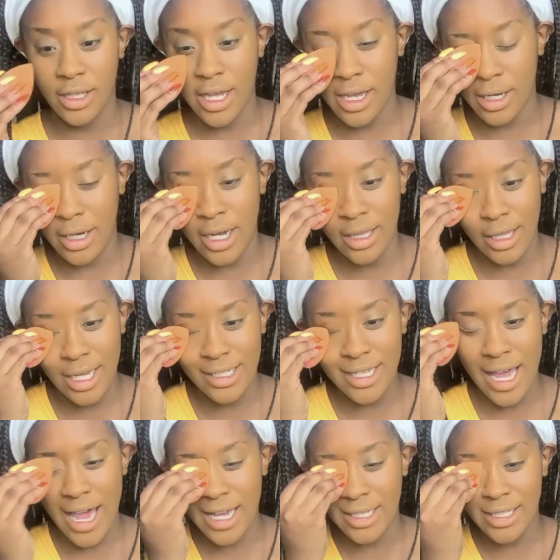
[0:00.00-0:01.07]
Like, unless
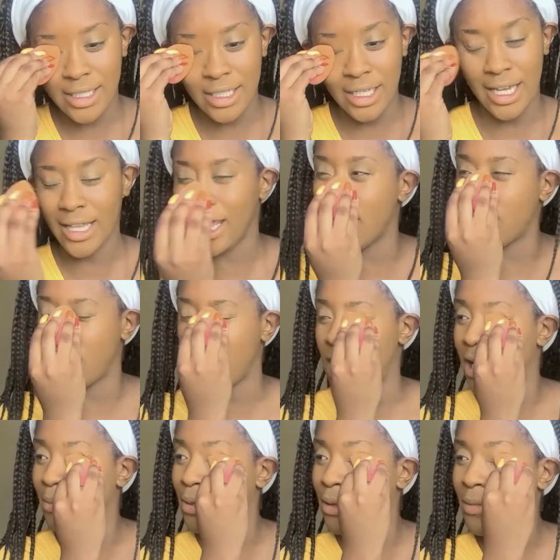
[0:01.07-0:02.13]
I get like
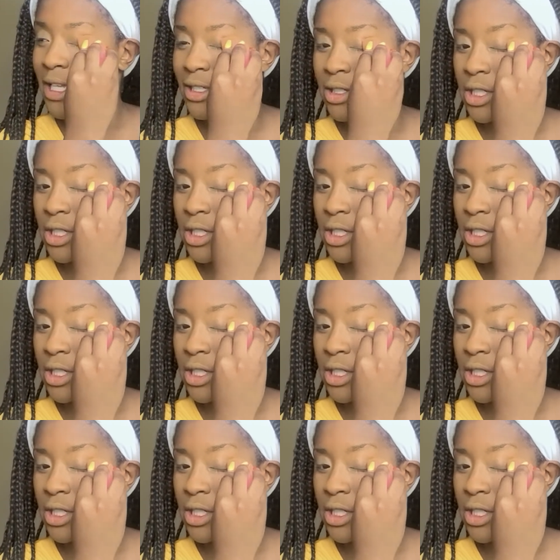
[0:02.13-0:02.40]
compliments